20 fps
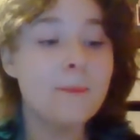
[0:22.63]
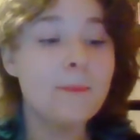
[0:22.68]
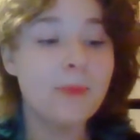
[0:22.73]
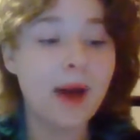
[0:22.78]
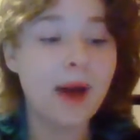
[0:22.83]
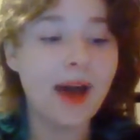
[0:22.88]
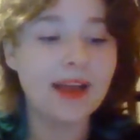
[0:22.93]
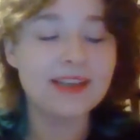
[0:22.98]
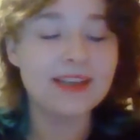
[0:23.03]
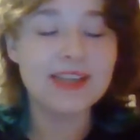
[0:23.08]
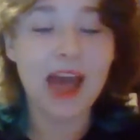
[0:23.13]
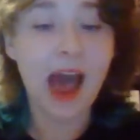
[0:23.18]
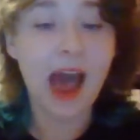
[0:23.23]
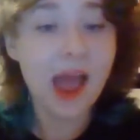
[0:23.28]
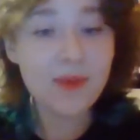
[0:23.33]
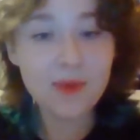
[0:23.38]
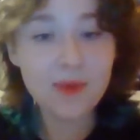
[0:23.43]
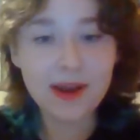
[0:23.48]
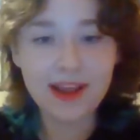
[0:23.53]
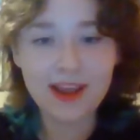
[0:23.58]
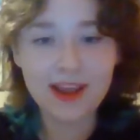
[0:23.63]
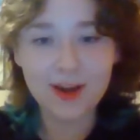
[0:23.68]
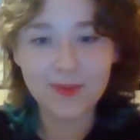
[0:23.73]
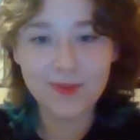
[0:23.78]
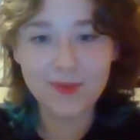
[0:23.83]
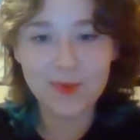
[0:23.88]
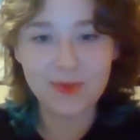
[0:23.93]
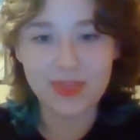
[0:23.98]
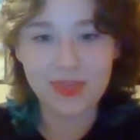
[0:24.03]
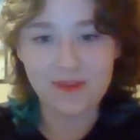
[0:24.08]
But I read
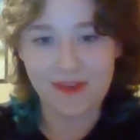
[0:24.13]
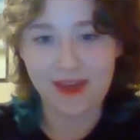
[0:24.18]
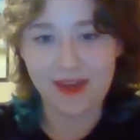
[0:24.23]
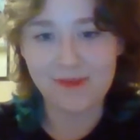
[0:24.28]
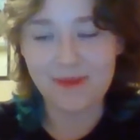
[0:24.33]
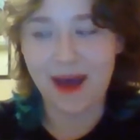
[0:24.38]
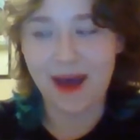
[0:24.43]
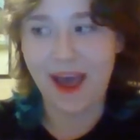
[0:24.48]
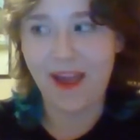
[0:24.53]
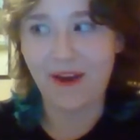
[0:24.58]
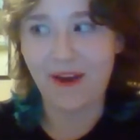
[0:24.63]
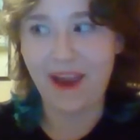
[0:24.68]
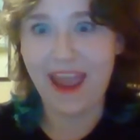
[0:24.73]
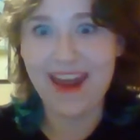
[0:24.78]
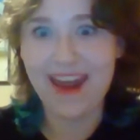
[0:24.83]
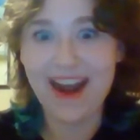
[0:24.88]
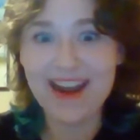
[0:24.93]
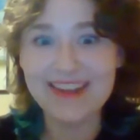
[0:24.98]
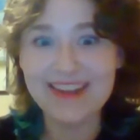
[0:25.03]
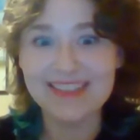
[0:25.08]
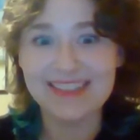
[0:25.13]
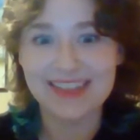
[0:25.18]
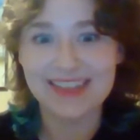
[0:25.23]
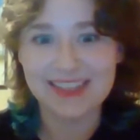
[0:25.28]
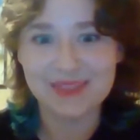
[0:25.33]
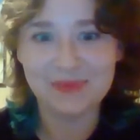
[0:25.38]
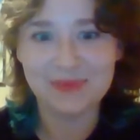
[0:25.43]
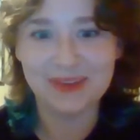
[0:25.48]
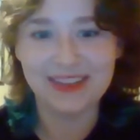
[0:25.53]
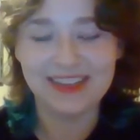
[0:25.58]
Interview with the Vampire, and I
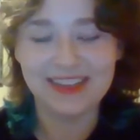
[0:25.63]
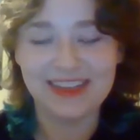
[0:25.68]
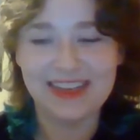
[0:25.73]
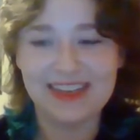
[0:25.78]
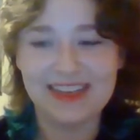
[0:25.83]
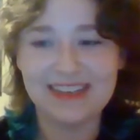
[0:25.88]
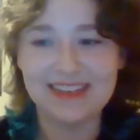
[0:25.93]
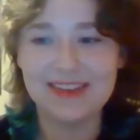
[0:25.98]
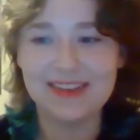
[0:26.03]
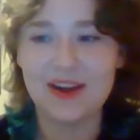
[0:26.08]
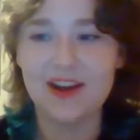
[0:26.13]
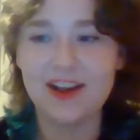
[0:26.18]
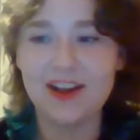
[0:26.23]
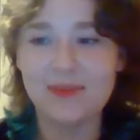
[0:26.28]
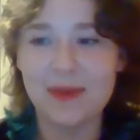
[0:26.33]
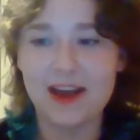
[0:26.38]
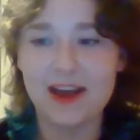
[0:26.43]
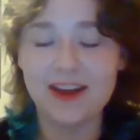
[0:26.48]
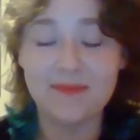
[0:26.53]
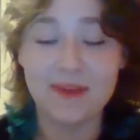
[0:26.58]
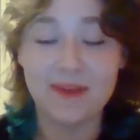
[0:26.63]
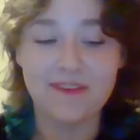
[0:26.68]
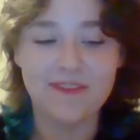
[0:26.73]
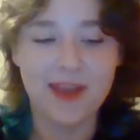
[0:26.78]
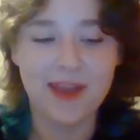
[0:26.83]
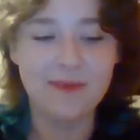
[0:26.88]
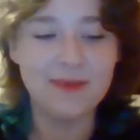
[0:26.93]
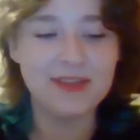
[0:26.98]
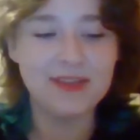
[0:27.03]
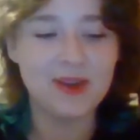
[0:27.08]
desperately need to talk about it. My
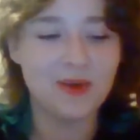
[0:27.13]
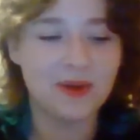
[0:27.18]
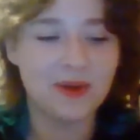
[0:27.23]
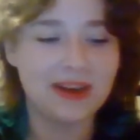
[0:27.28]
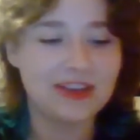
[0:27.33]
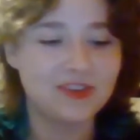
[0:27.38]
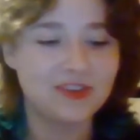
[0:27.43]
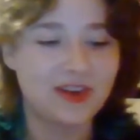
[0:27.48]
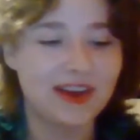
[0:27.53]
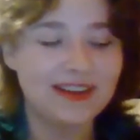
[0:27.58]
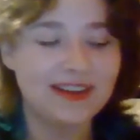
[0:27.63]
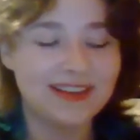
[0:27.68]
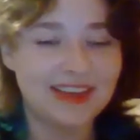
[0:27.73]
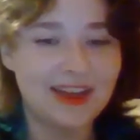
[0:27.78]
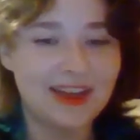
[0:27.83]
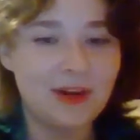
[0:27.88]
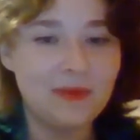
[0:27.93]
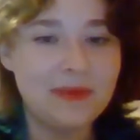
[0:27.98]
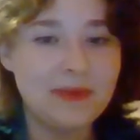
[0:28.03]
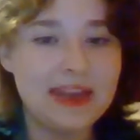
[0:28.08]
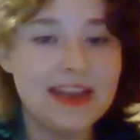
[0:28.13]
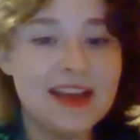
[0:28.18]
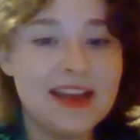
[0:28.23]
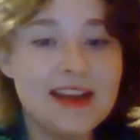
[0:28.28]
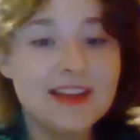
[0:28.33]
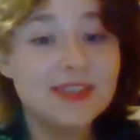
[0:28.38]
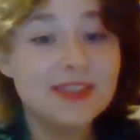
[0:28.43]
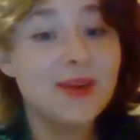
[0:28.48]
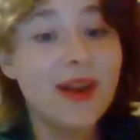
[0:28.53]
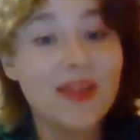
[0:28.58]
family's already trying to kill me,
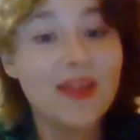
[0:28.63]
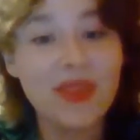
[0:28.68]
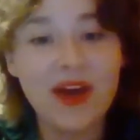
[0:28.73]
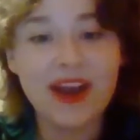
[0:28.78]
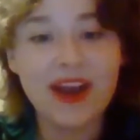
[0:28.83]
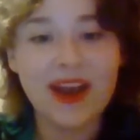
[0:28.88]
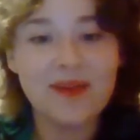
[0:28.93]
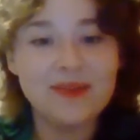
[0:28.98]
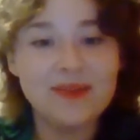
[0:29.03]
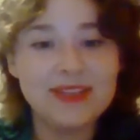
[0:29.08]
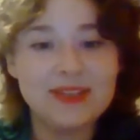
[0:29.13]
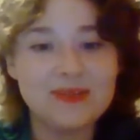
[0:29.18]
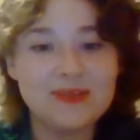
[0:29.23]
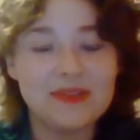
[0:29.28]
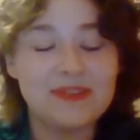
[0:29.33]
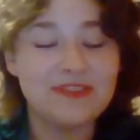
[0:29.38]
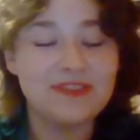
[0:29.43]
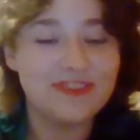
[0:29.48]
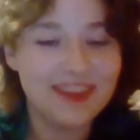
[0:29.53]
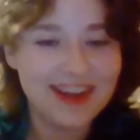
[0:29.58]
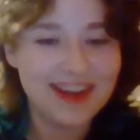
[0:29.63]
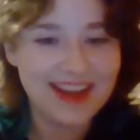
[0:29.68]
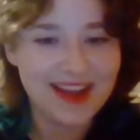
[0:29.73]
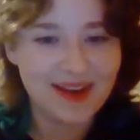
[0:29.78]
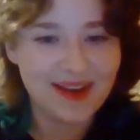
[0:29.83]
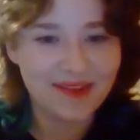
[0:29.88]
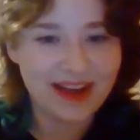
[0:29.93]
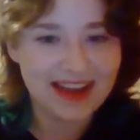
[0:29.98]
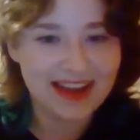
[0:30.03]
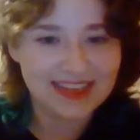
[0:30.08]
so I thought I would do a
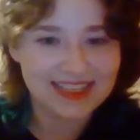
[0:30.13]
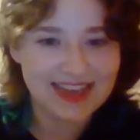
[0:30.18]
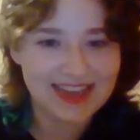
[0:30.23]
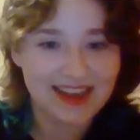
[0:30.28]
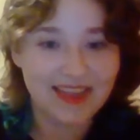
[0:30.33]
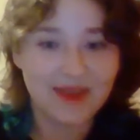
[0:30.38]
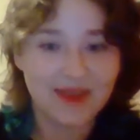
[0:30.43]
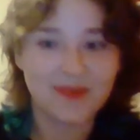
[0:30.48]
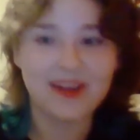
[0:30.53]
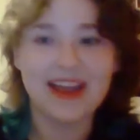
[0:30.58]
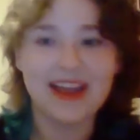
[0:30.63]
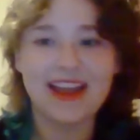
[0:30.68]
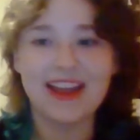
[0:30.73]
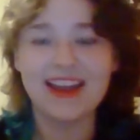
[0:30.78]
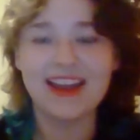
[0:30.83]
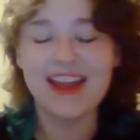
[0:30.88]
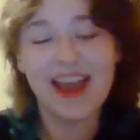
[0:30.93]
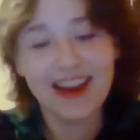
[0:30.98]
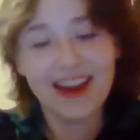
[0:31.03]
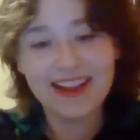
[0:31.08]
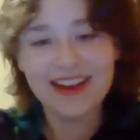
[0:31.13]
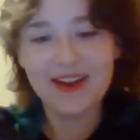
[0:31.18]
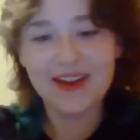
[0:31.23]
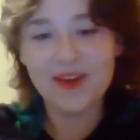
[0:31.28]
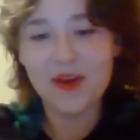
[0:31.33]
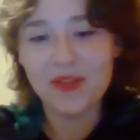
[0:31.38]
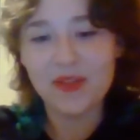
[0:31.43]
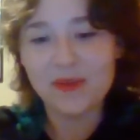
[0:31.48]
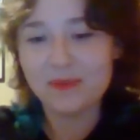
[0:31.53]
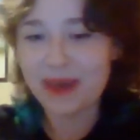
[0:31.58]
video essay. That way I could edit
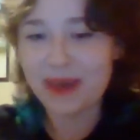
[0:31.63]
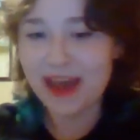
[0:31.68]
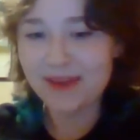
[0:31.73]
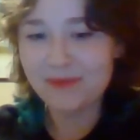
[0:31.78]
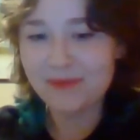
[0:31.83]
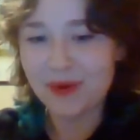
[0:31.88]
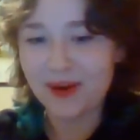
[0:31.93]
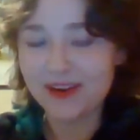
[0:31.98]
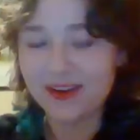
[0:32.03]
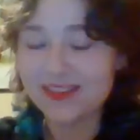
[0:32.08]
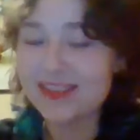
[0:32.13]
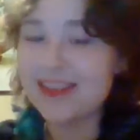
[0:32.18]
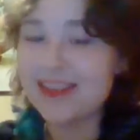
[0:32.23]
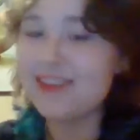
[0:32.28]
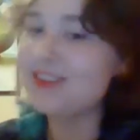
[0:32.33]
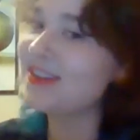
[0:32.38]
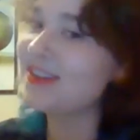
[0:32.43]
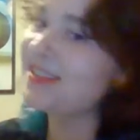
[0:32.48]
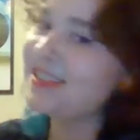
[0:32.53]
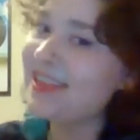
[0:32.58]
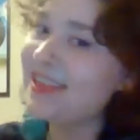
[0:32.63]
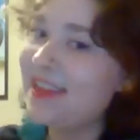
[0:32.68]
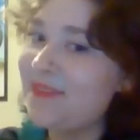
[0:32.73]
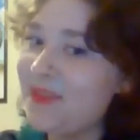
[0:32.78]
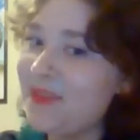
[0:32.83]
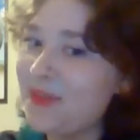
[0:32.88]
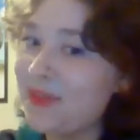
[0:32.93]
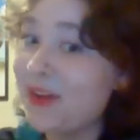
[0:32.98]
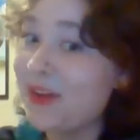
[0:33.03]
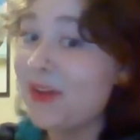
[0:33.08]
out all the bad parts and just
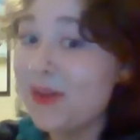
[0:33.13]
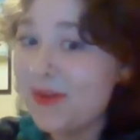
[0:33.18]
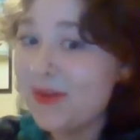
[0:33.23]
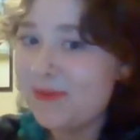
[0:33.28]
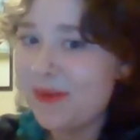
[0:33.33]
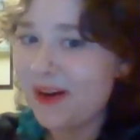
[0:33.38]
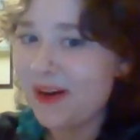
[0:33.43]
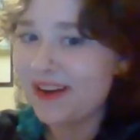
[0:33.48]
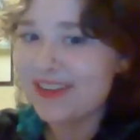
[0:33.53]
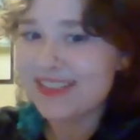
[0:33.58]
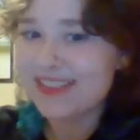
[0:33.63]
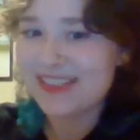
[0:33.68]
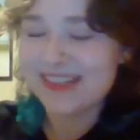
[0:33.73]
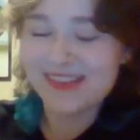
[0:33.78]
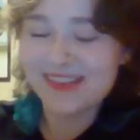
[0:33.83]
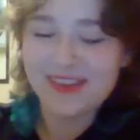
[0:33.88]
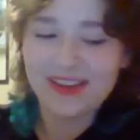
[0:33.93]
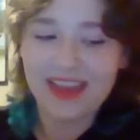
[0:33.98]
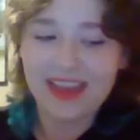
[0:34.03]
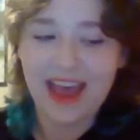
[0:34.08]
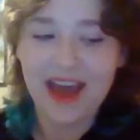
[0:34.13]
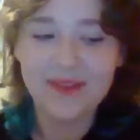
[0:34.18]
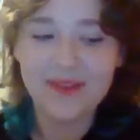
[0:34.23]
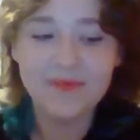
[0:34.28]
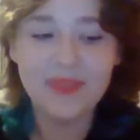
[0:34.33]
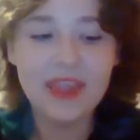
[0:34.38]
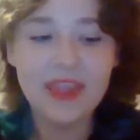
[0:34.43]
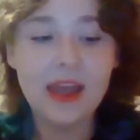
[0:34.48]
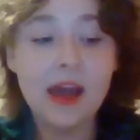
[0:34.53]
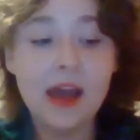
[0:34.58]
give you the good parts to look at.